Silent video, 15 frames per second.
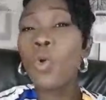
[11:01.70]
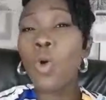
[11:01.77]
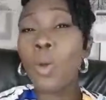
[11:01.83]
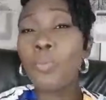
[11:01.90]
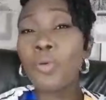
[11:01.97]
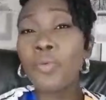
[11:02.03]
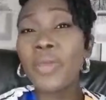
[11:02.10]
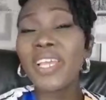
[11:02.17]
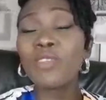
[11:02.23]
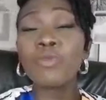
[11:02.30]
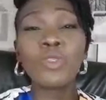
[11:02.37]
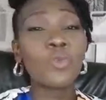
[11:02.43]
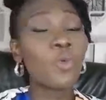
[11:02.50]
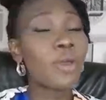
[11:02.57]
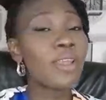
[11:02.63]

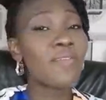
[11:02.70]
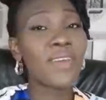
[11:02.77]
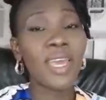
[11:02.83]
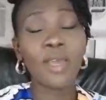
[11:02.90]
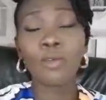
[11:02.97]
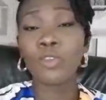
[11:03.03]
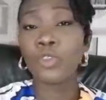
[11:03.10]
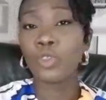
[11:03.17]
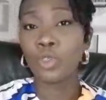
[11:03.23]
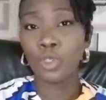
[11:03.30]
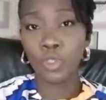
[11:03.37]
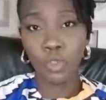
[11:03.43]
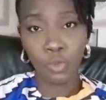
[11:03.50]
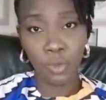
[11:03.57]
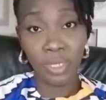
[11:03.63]
cooperates with whatever else
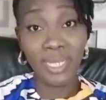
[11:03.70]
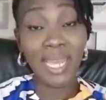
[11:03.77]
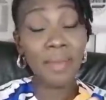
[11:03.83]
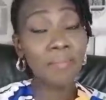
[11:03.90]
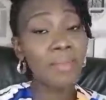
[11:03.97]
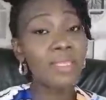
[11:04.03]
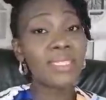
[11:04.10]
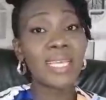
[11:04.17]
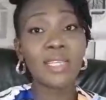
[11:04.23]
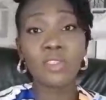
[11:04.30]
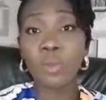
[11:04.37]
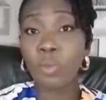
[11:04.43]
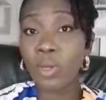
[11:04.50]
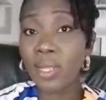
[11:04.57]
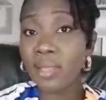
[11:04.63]
you're doing. That means there are
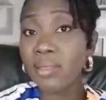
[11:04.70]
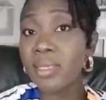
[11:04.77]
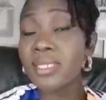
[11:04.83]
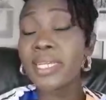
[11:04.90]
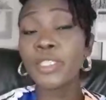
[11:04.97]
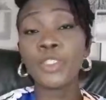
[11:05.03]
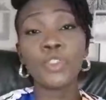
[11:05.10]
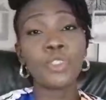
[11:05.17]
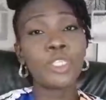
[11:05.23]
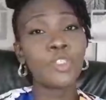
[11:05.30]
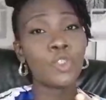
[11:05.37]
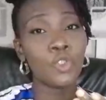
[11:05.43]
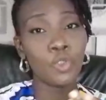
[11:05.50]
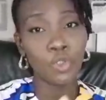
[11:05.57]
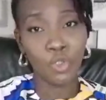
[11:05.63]
some other things that you
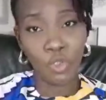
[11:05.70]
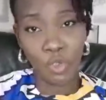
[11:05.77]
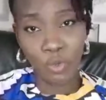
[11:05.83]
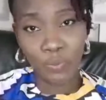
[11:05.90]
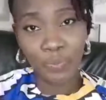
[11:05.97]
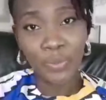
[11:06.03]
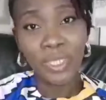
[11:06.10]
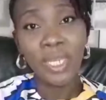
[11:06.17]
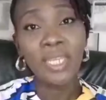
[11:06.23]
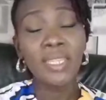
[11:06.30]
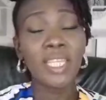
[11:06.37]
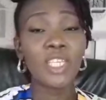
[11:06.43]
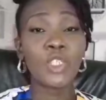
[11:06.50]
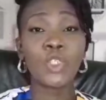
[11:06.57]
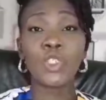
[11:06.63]
need to do,
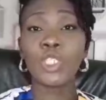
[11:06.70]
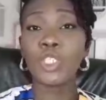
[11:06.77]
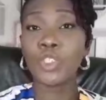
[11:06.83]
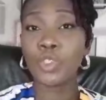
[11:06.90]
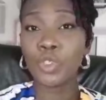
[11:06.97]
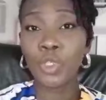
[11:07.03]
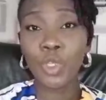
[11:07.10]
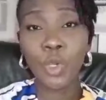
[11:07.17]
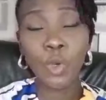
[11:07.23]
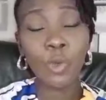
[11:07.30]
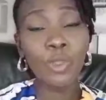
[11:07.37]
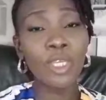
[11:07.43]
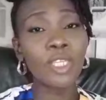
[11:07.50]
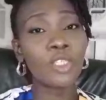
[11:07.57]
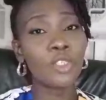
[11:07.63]
things you need to
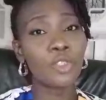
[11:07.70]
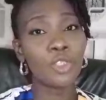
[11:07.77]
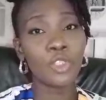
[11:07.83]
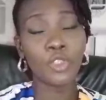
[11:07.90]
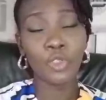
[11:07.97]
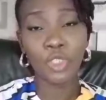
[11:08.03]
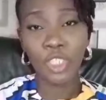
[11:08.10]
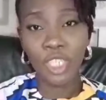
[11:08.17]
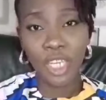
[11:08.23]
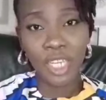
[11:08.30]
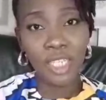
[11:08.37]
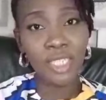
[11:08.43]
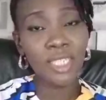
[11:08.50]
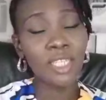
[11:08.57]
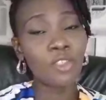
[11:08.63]
know, things you need to
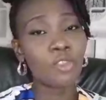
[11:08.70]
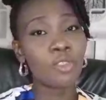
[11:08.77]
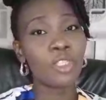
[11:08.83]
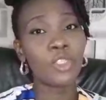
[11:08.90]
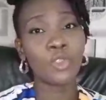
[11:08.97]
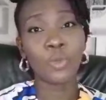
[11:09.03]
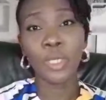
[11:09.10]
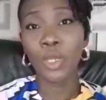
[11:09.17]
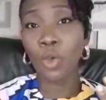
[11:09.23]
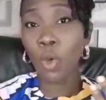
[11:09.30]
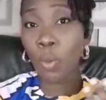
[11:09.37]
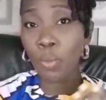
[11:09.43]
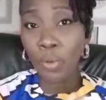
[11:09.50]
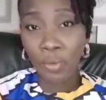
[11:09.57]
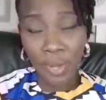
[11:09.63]
change, things you need to
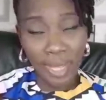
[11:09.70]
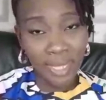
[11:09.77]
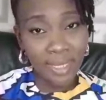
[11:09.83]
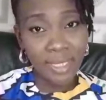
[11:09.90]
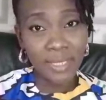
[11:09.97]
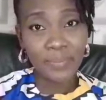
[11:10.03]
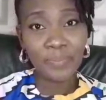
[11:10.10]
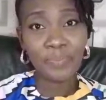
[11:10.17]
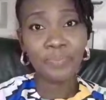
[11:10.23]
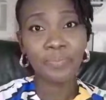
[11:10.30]
incorporate,